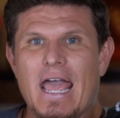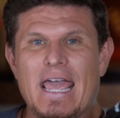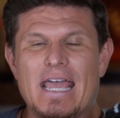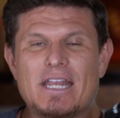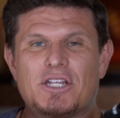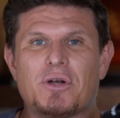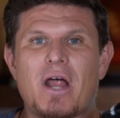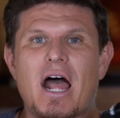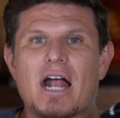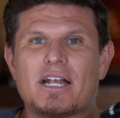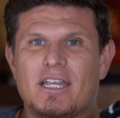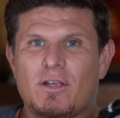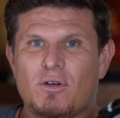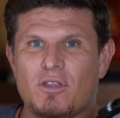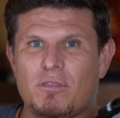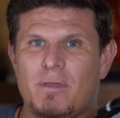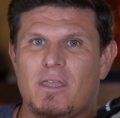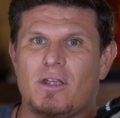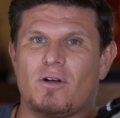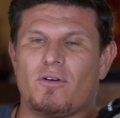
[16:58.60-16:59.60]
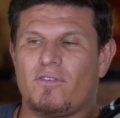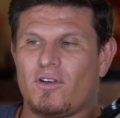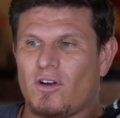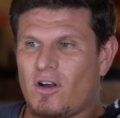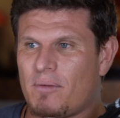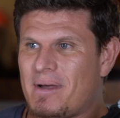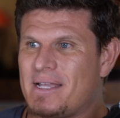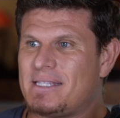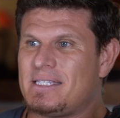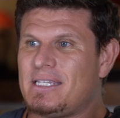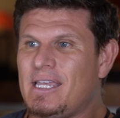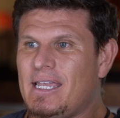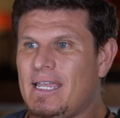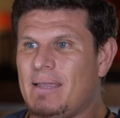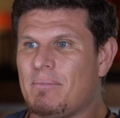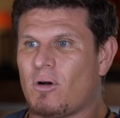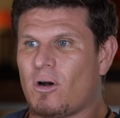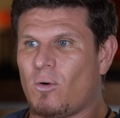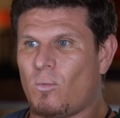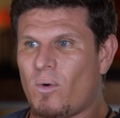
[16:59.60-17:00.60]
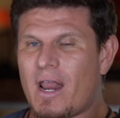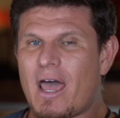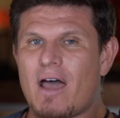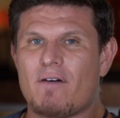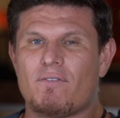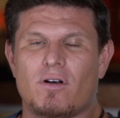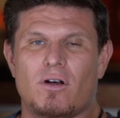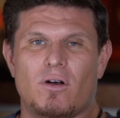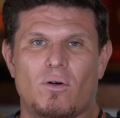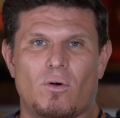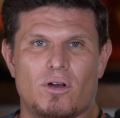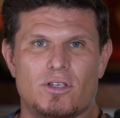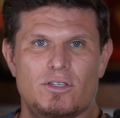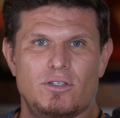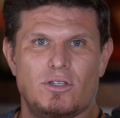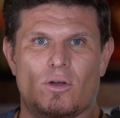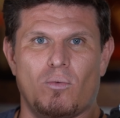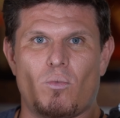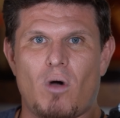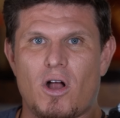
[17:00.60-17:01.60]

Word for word: interacting with me, or if you're on my team or whatever, or you're